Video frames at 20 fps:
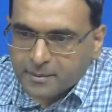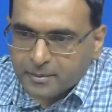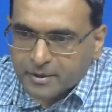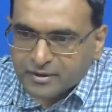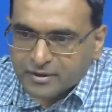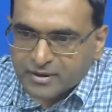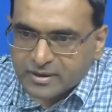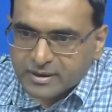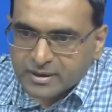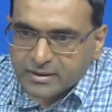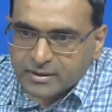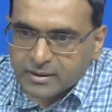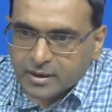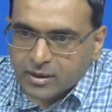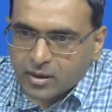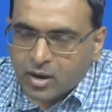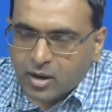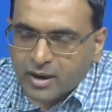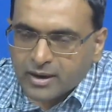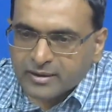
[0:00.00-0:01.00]
present in the
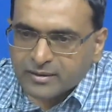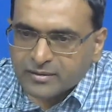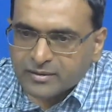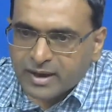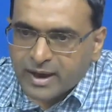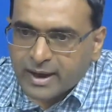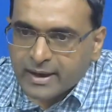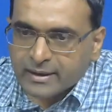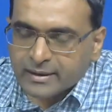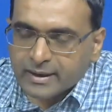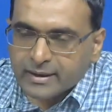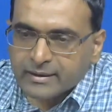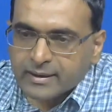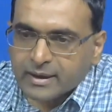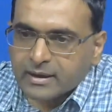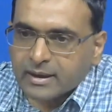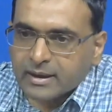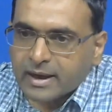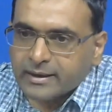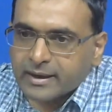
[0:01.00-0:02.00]
noise, and then
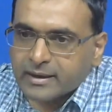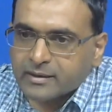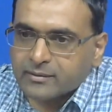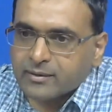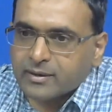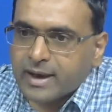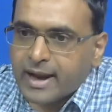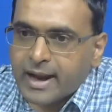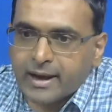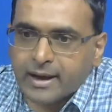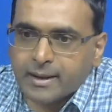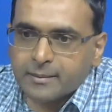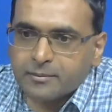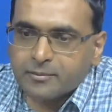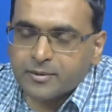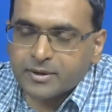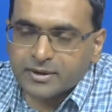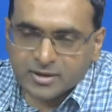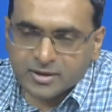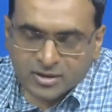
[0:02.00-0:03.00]
that will land up
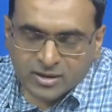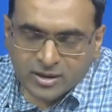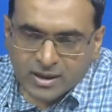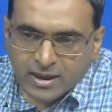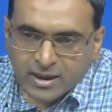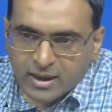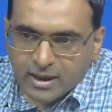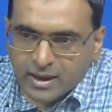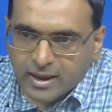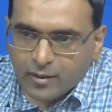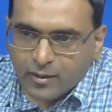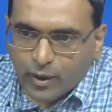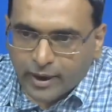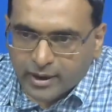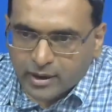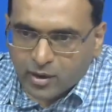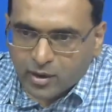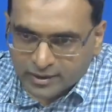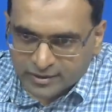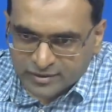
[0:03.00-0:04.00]
with a
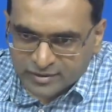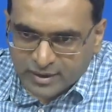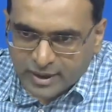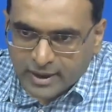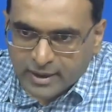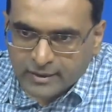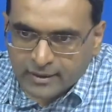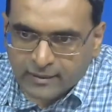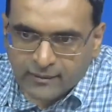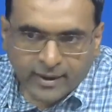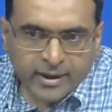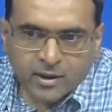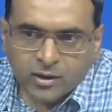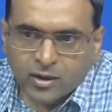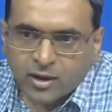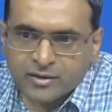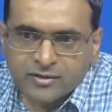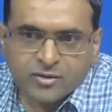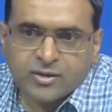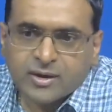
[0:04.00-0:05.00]
white noise. And a
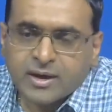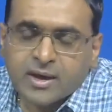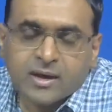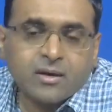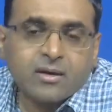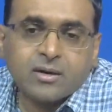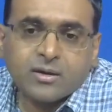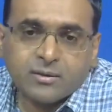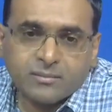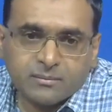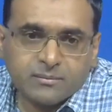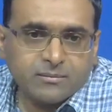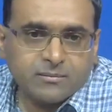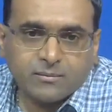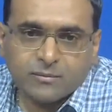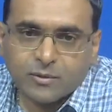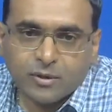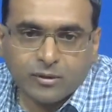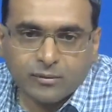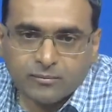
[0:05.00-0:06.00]
white noise you cannot
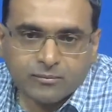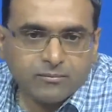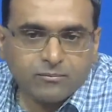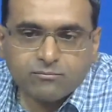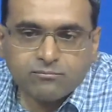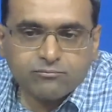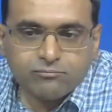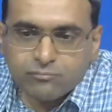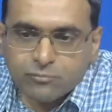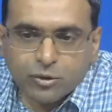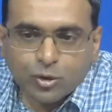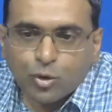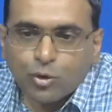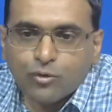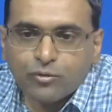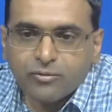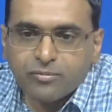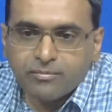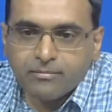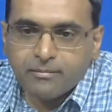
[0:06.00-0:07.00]

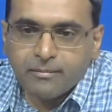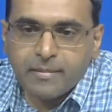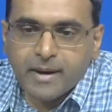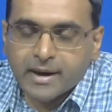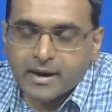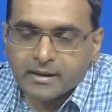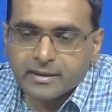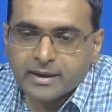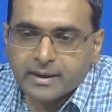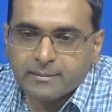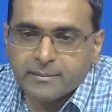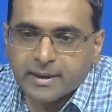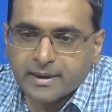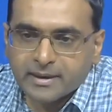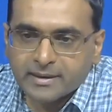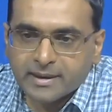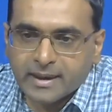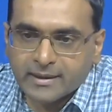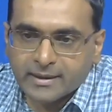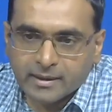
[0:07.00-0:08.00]
do better than
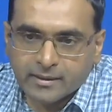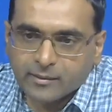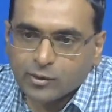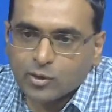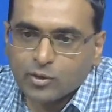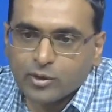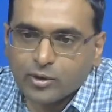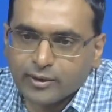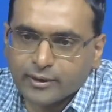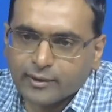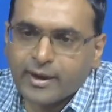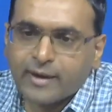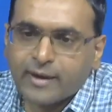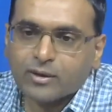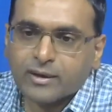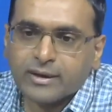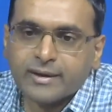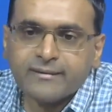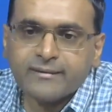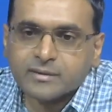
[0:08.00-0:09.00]
that. You have
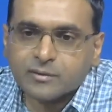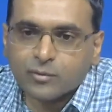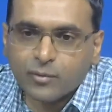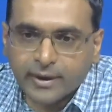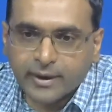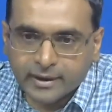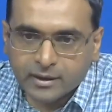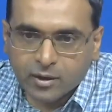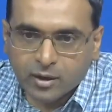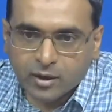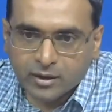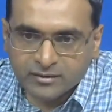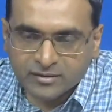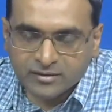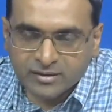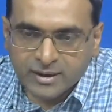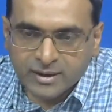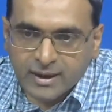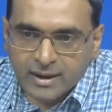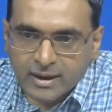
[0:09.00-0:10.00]
to live with white
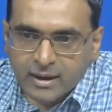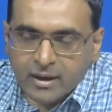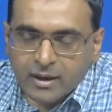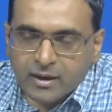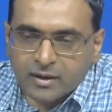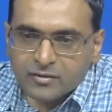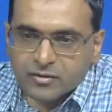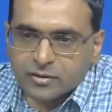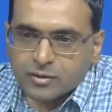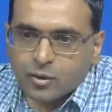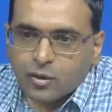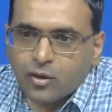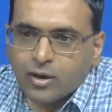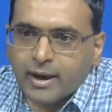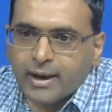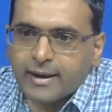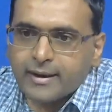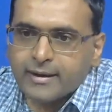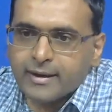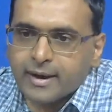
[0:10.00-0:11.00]
noise. So the
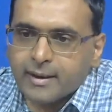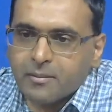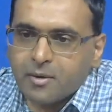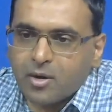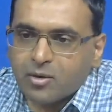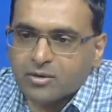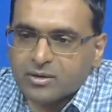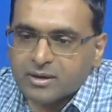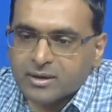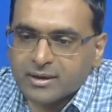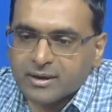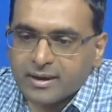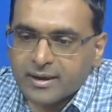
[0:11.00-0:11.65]
whole idea about